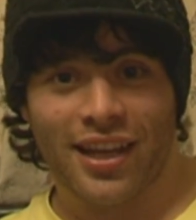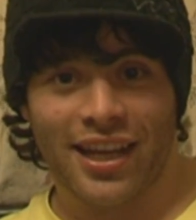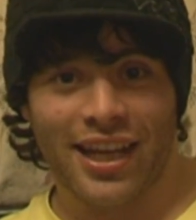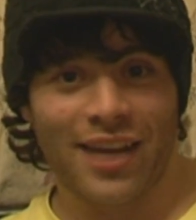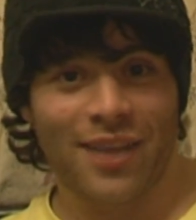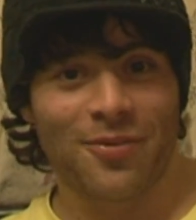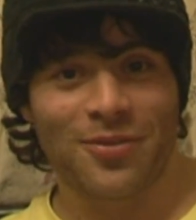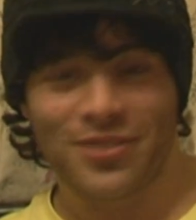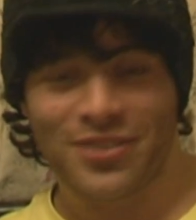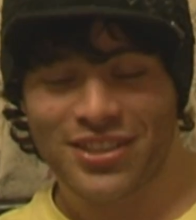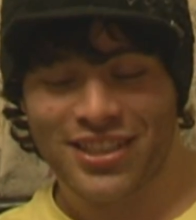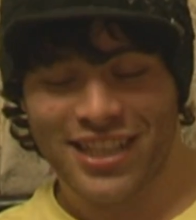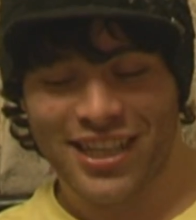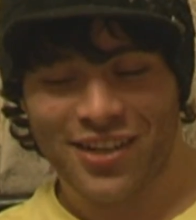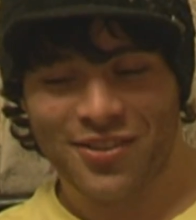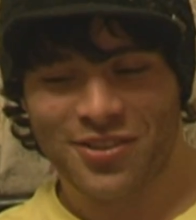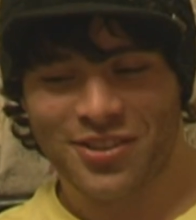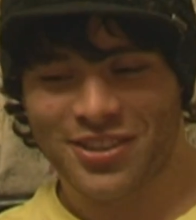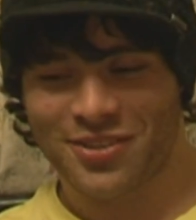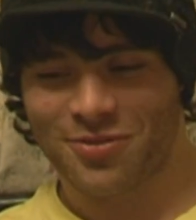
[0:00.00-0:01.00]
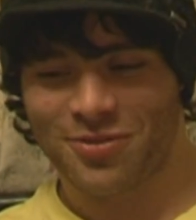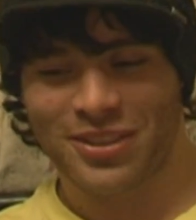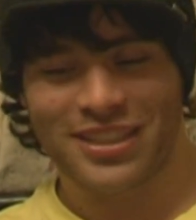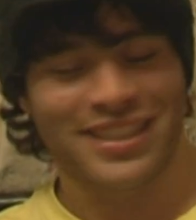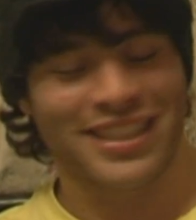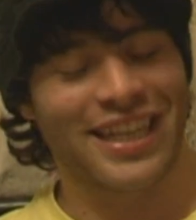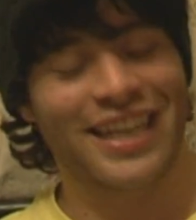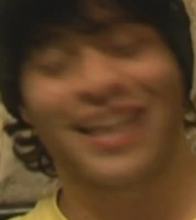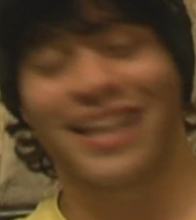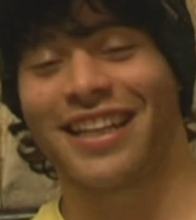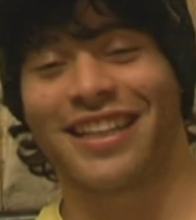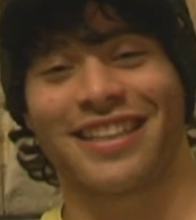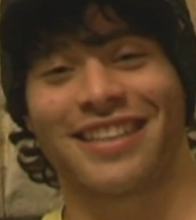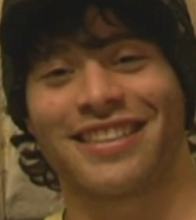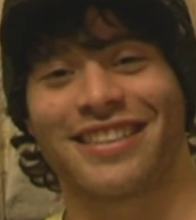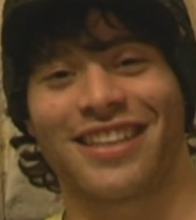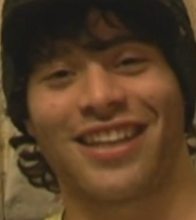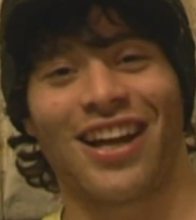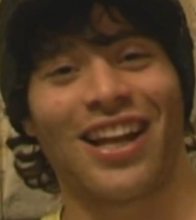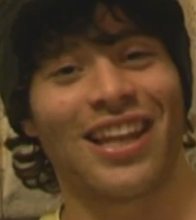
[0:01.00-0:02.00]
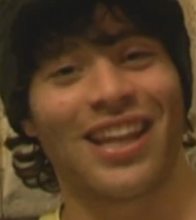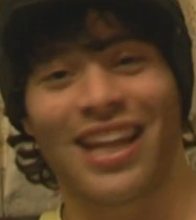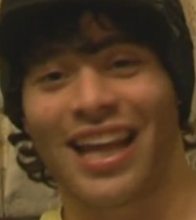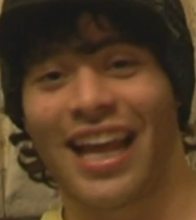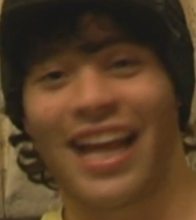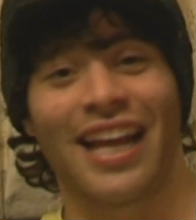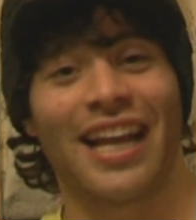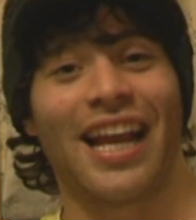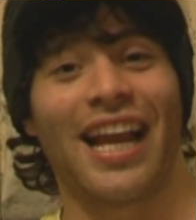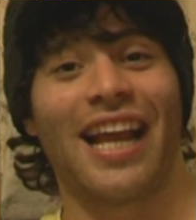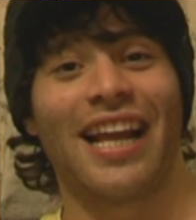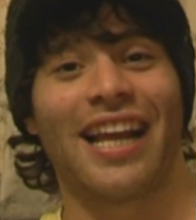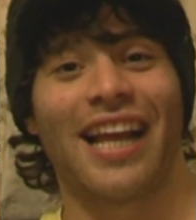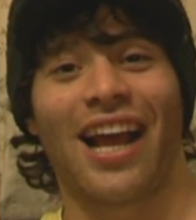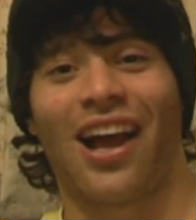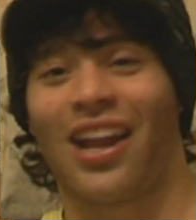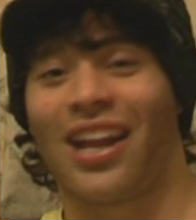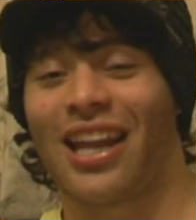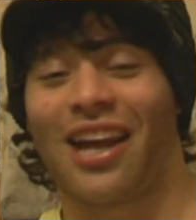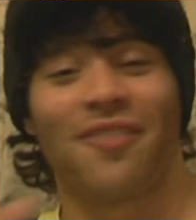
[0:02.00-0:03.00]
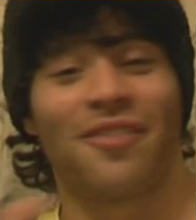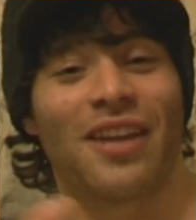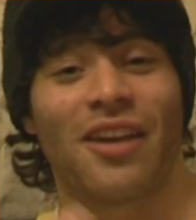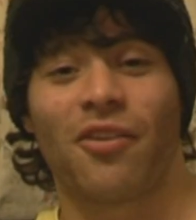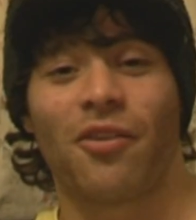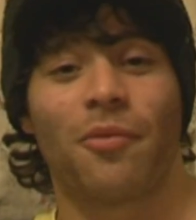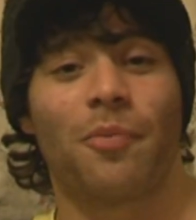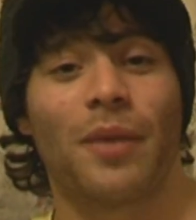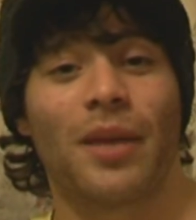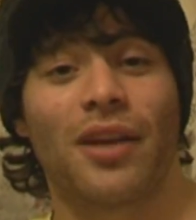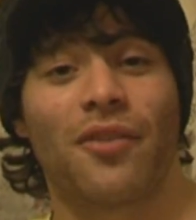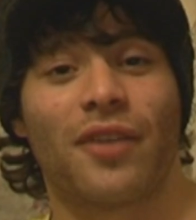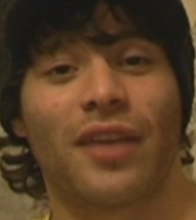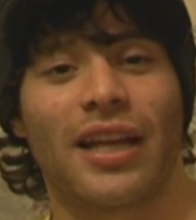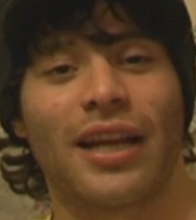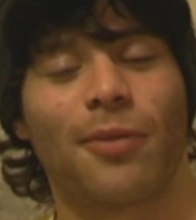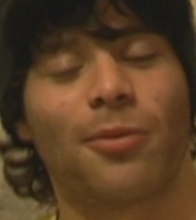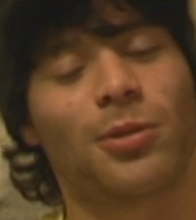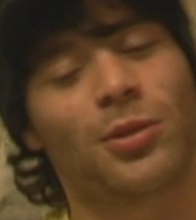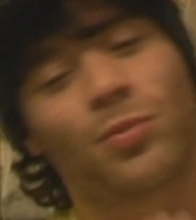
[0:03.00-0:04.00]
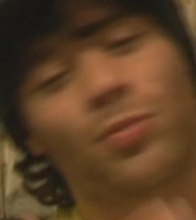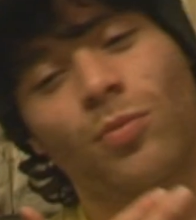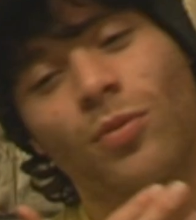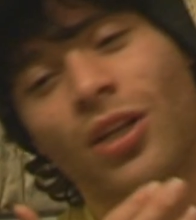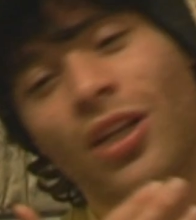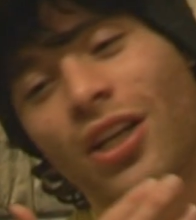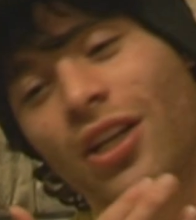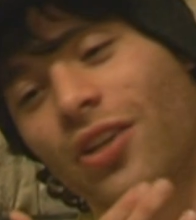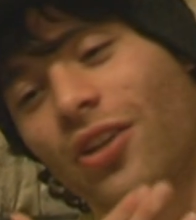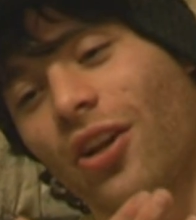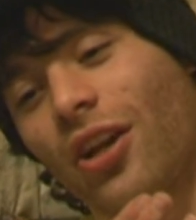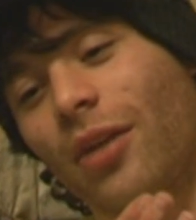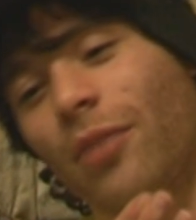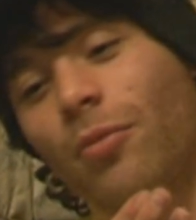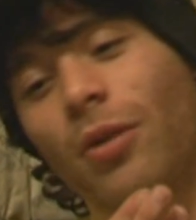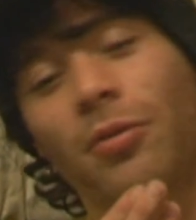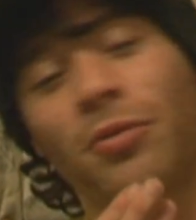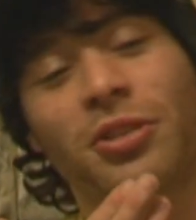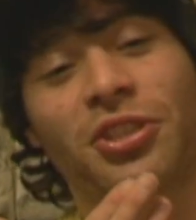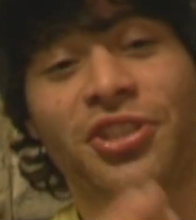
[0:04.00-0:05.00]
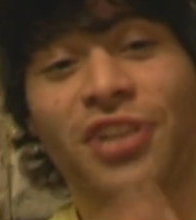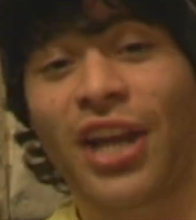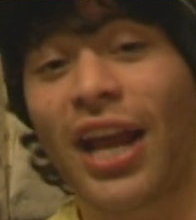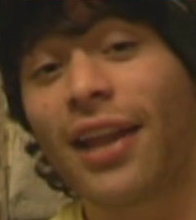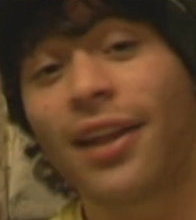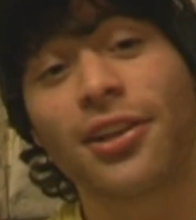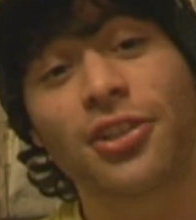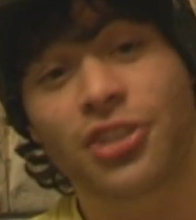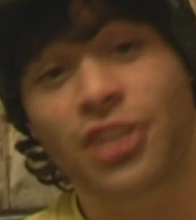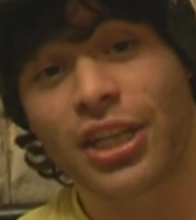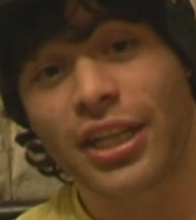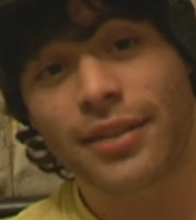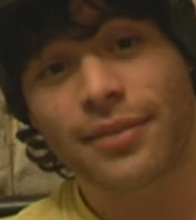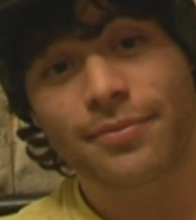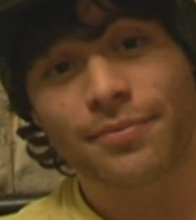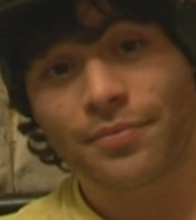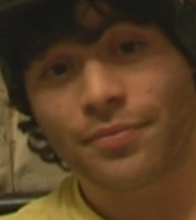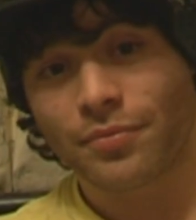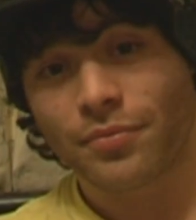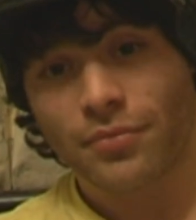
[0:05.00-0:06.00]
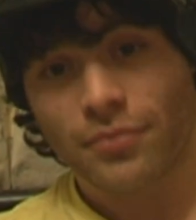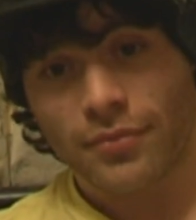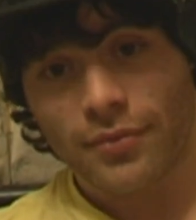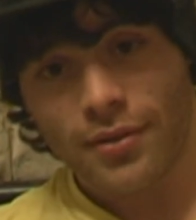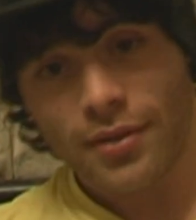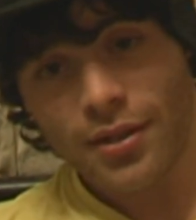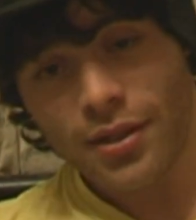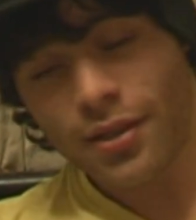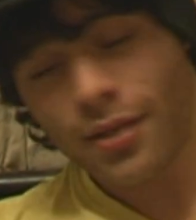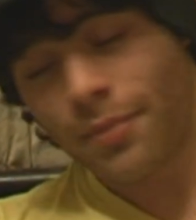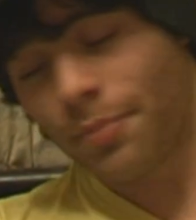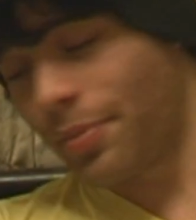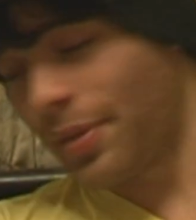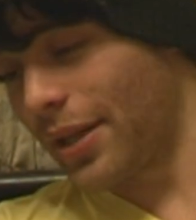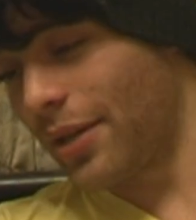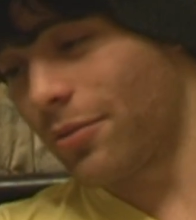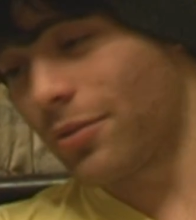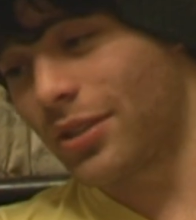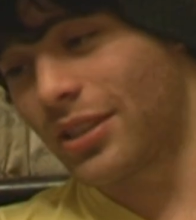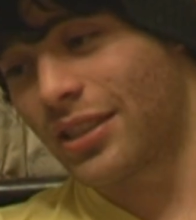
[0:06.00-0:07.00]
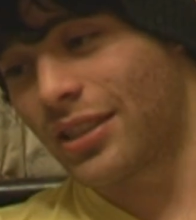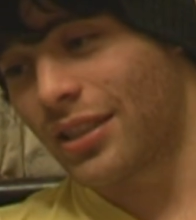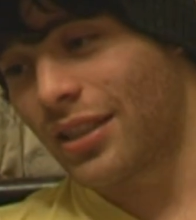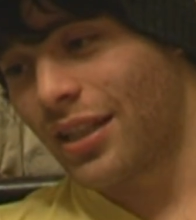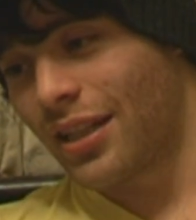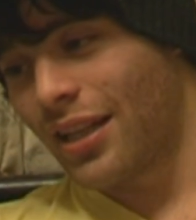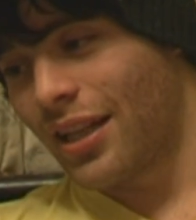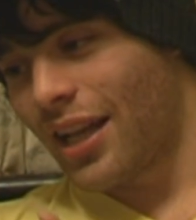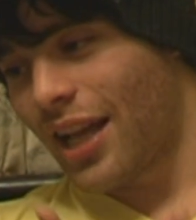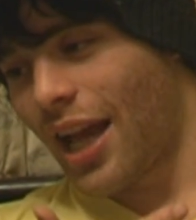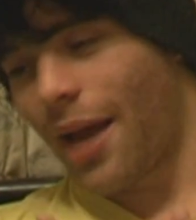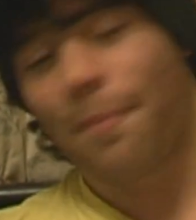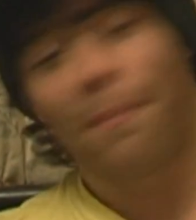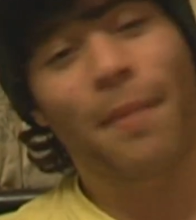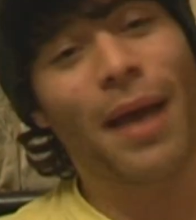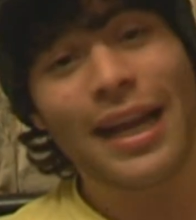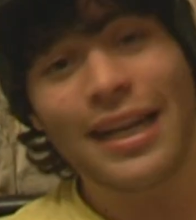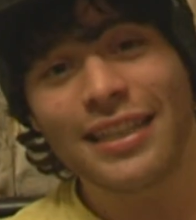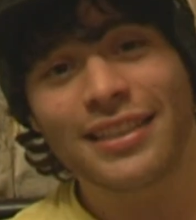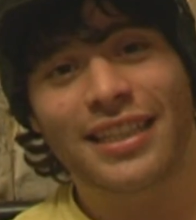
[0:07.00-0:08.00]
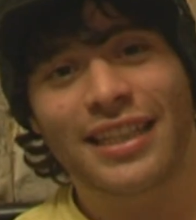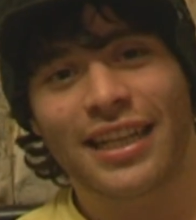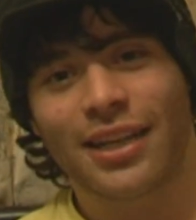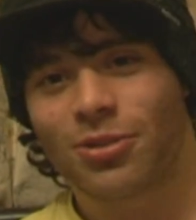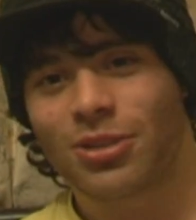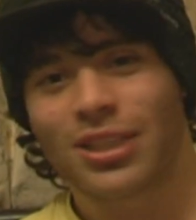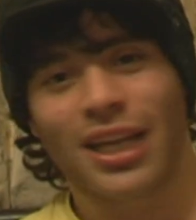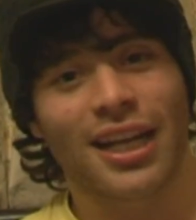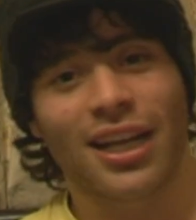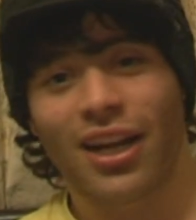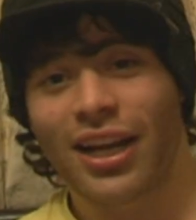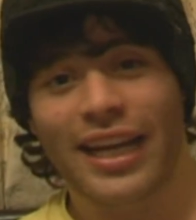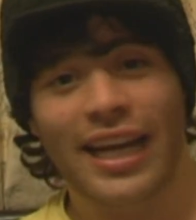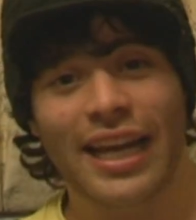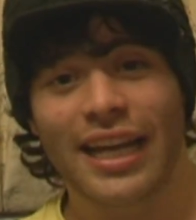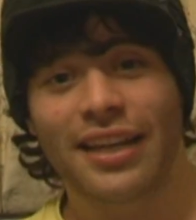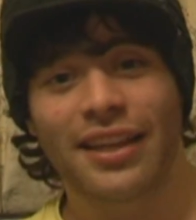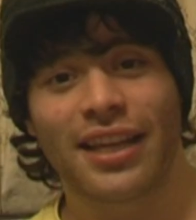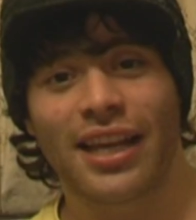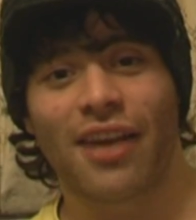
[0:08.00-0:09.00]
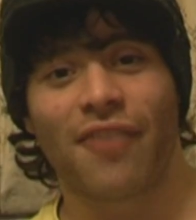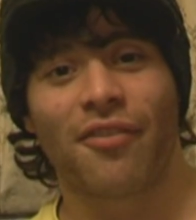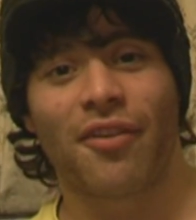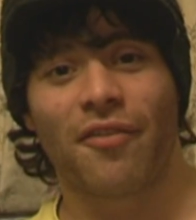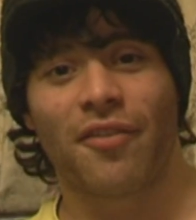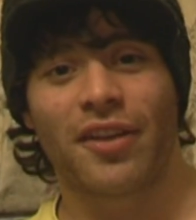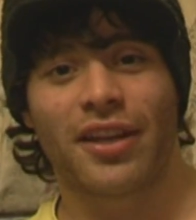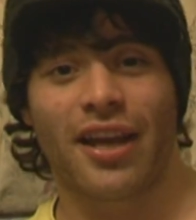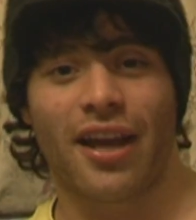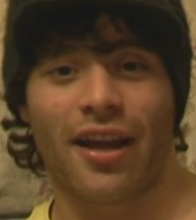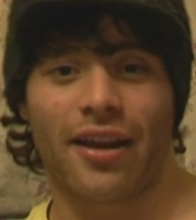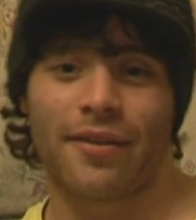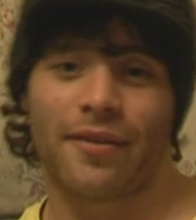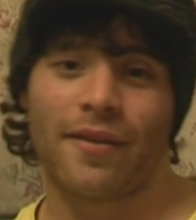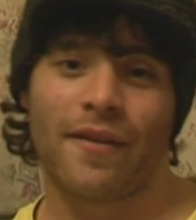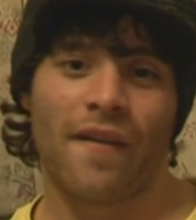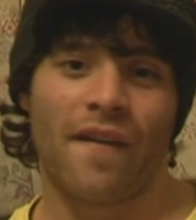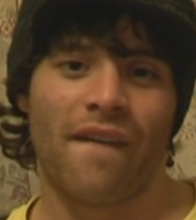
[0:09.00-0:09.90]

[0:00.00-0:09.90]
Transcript: It was ridiculous. And I loved every bit of it. It was challenging, but it was amazing. It was unlike anything I've ever done.